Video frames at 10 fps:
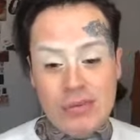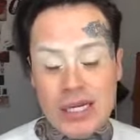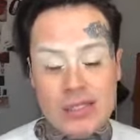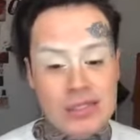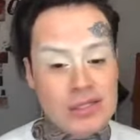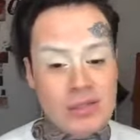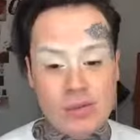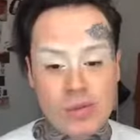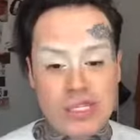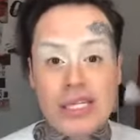That's
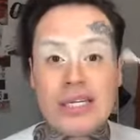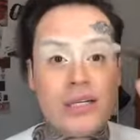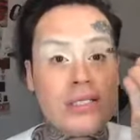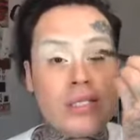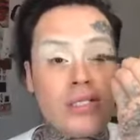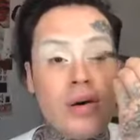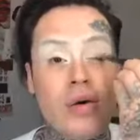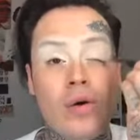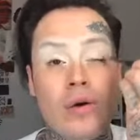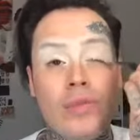ridiculous. It's so
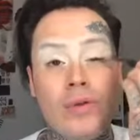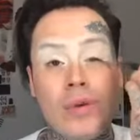horrible.